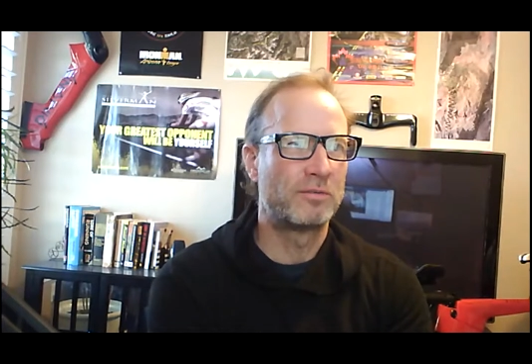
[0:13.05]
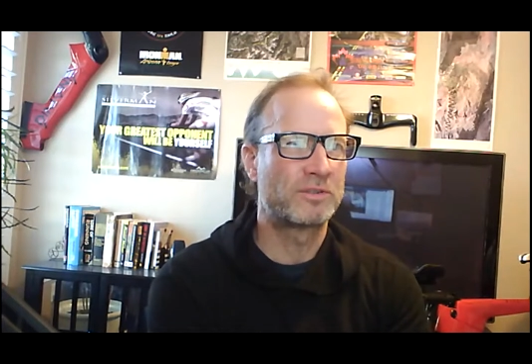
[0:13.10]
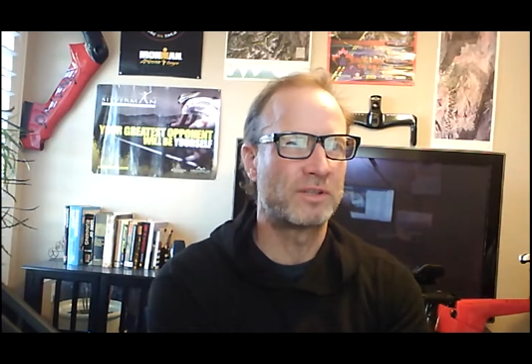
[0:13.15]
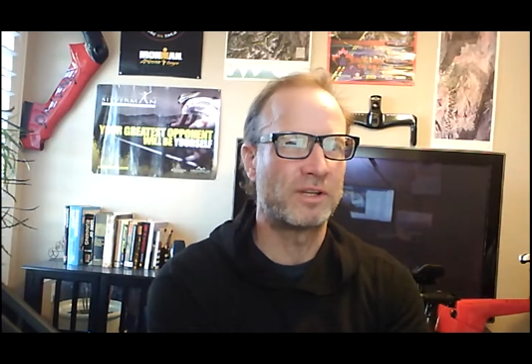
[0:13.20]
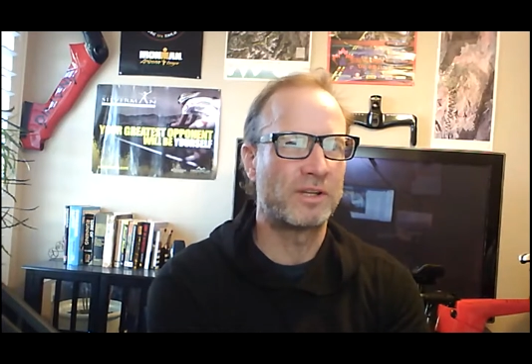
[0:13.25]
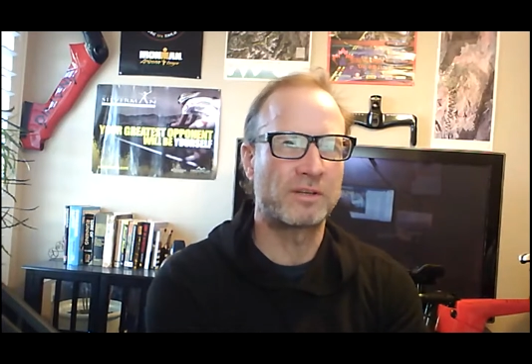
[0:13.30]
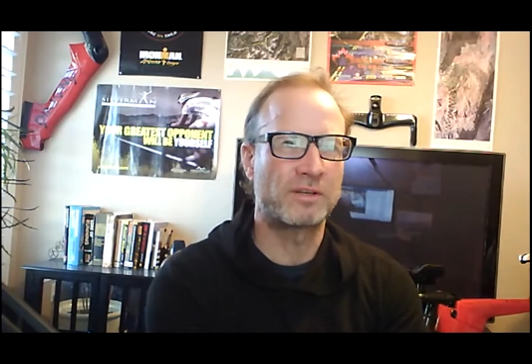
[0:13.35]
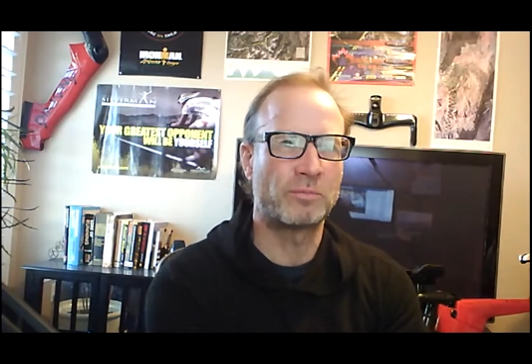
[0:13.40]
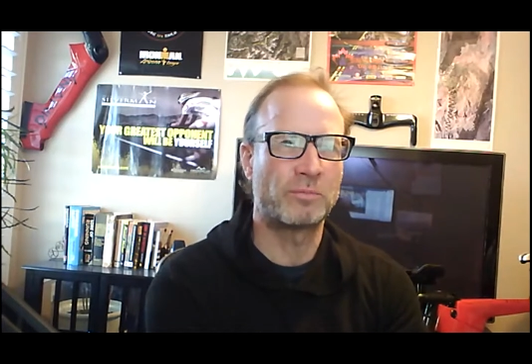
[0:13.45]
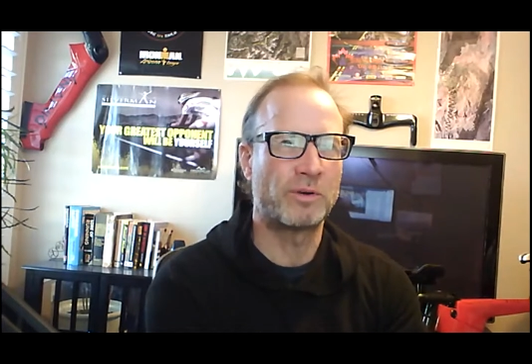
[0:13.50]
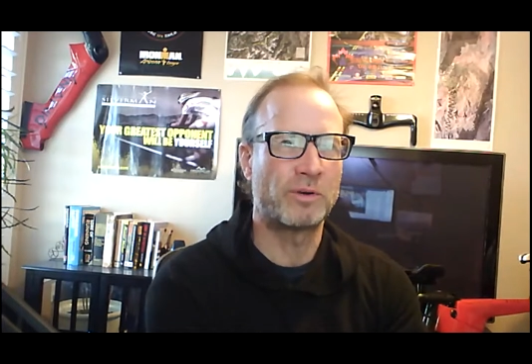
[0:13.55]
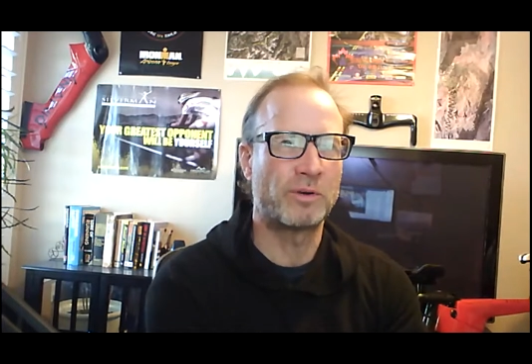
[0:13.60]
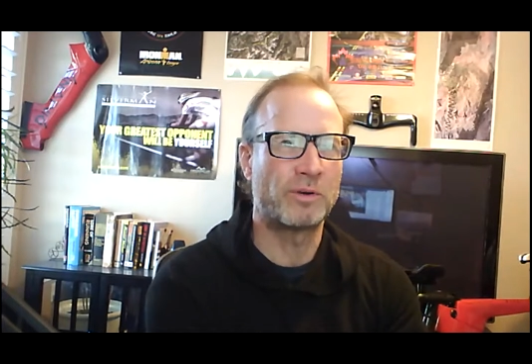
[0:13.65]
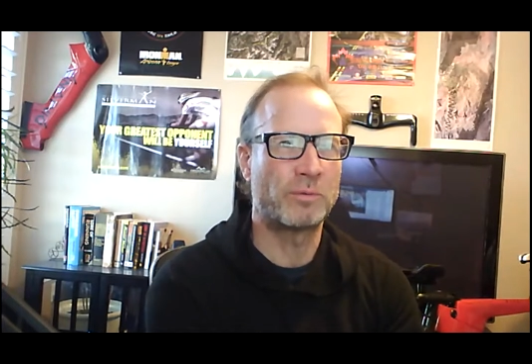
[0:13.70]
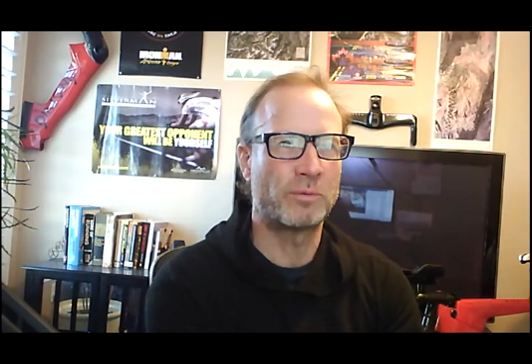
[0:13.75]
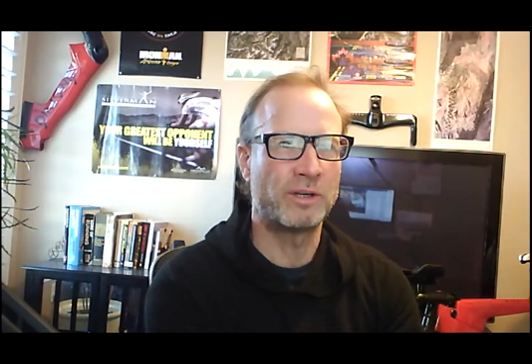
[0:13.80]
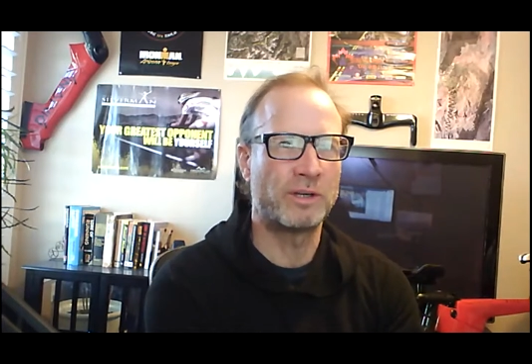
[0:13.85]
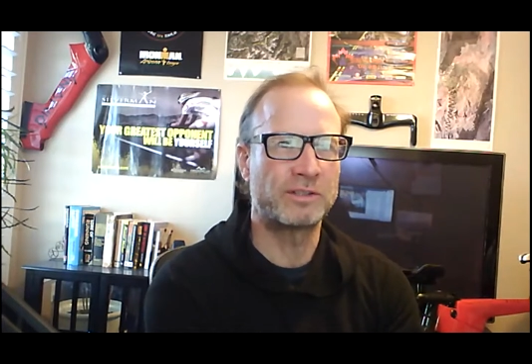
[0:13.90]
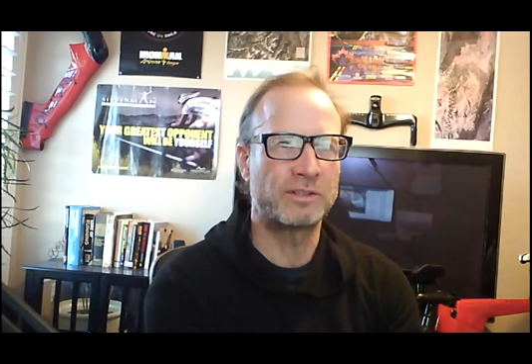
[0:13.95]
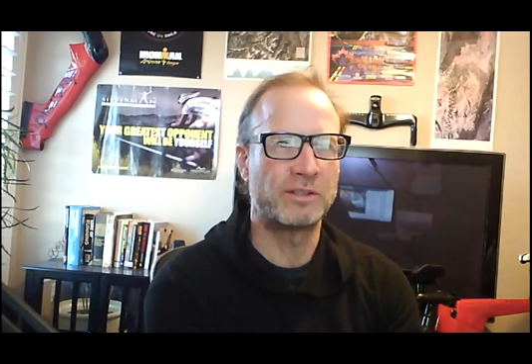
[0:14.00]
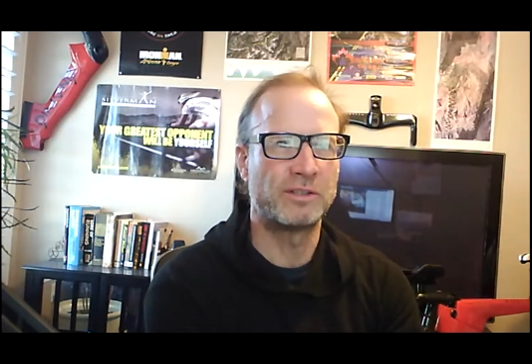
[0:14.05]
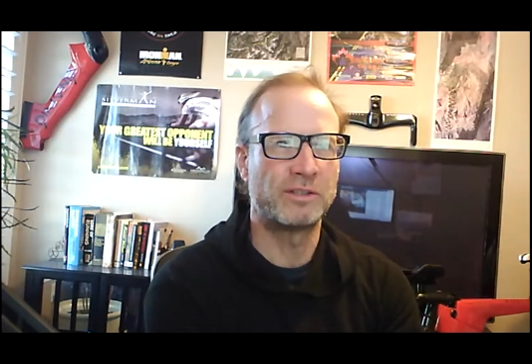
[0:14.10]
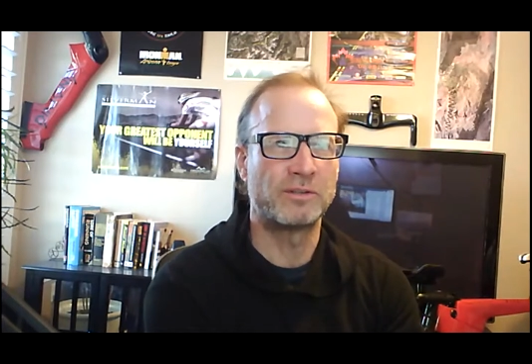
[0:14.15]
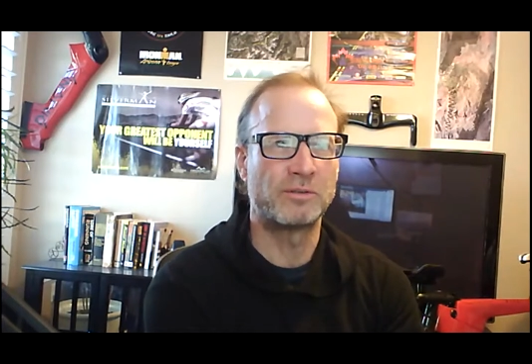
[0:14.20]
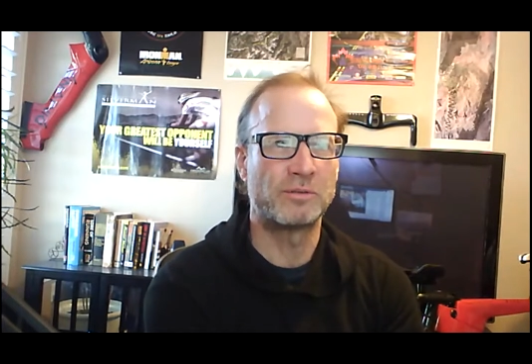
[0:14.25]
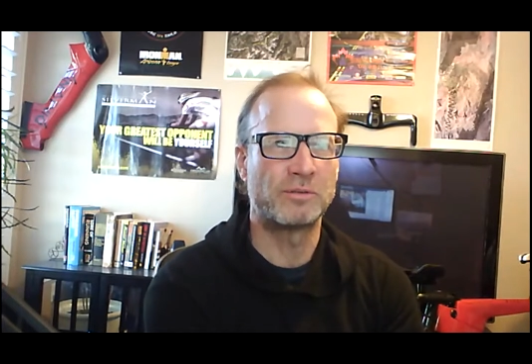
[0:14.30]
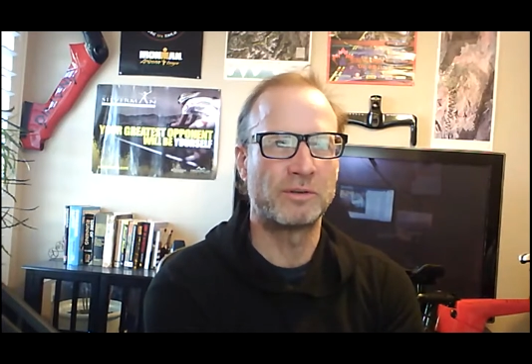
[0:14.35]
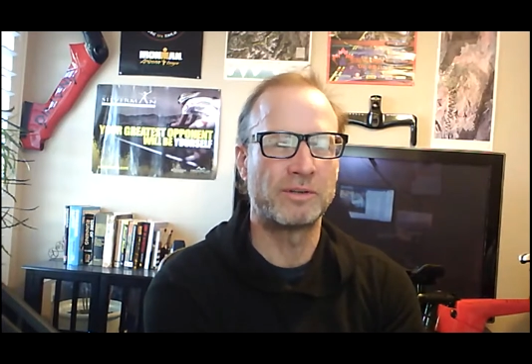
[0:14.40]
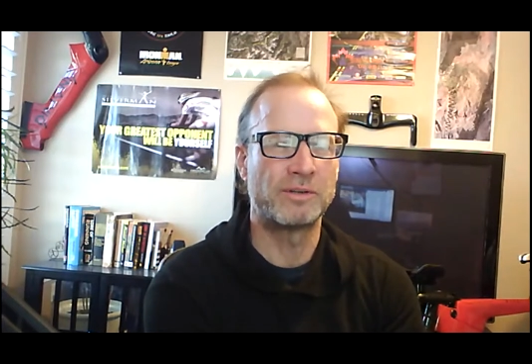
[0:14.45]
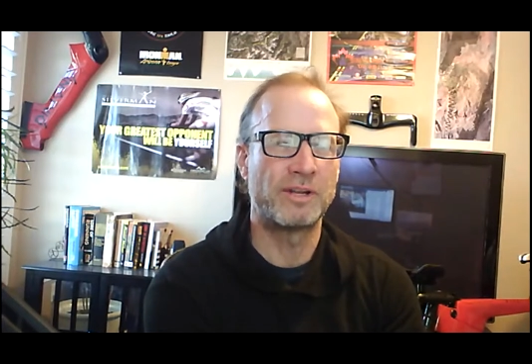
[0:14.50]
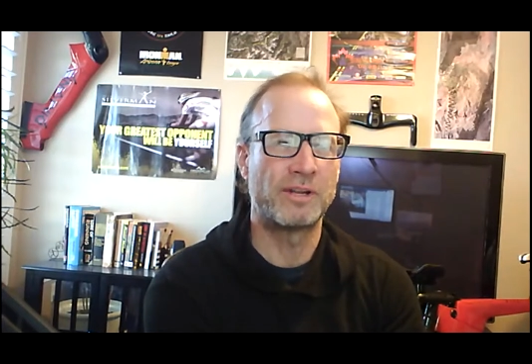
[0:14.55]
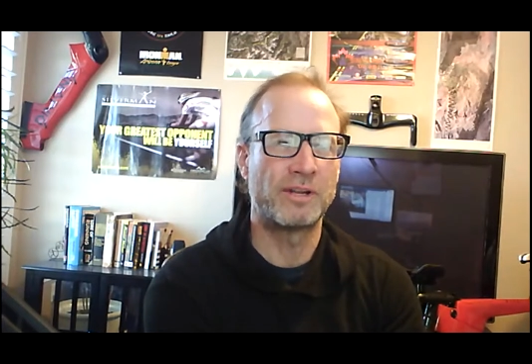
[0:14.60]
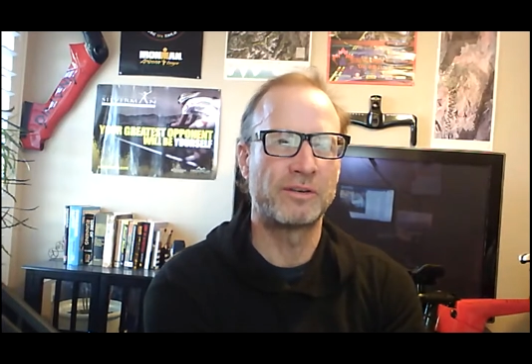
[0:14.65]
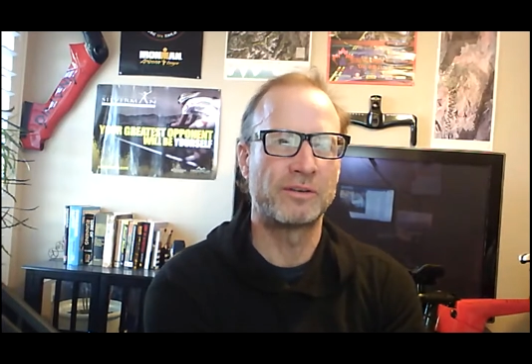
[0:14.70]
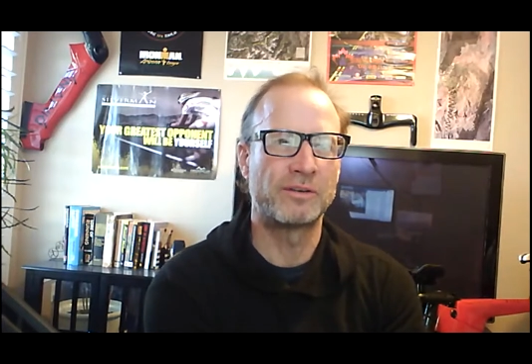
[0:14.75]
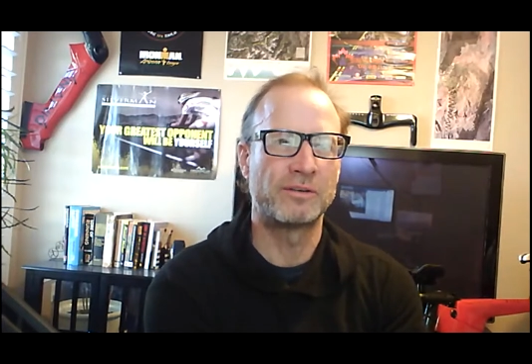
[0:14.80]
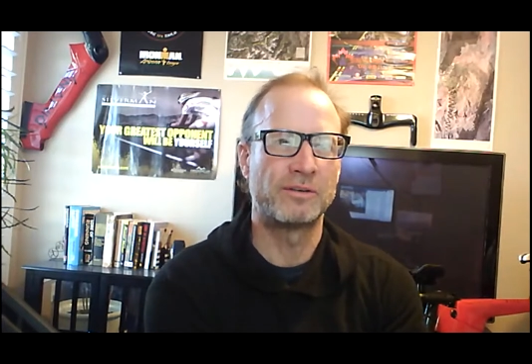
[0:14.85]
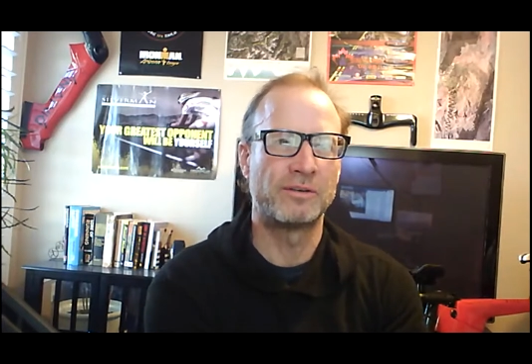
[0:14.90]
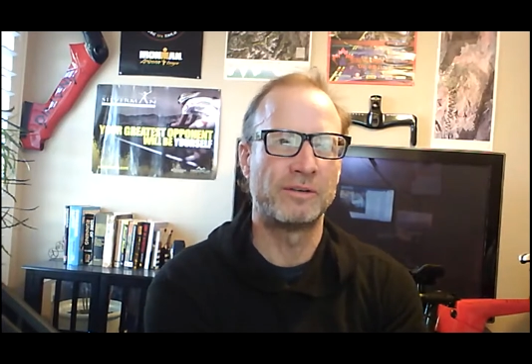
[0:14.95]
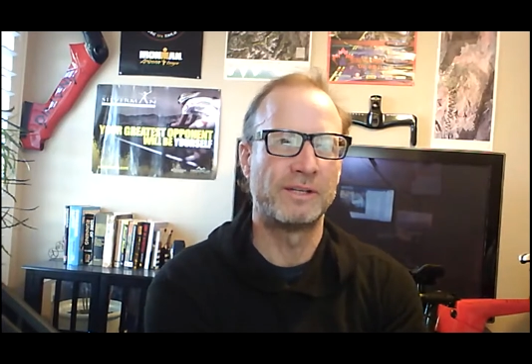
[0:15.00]
select one question or another,
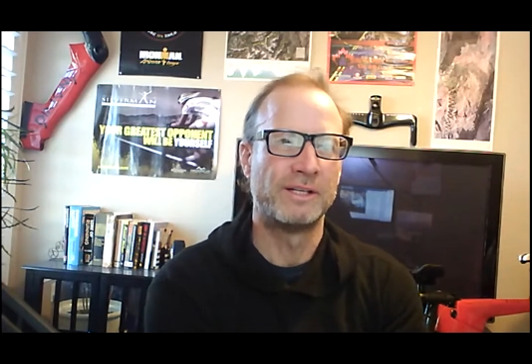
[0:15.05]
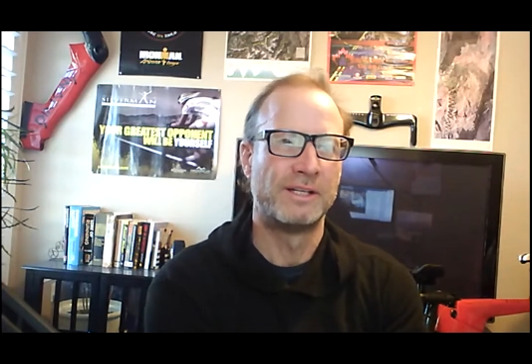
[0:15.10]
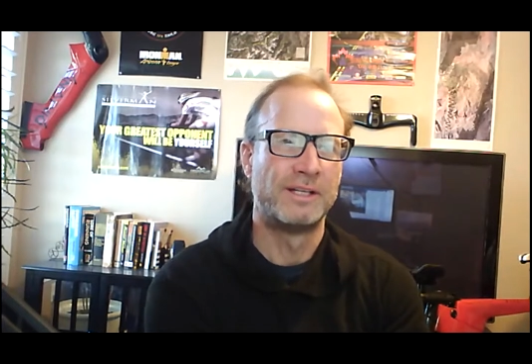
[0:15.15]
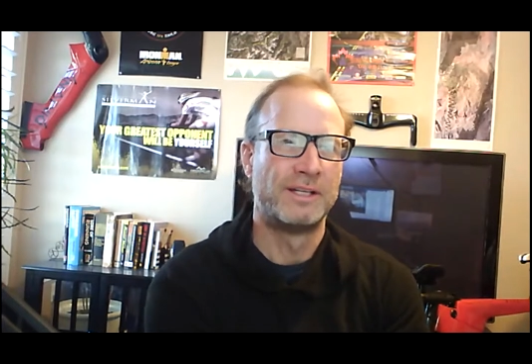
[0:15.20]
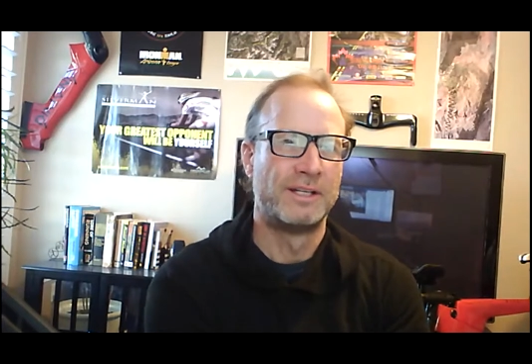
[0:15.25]
or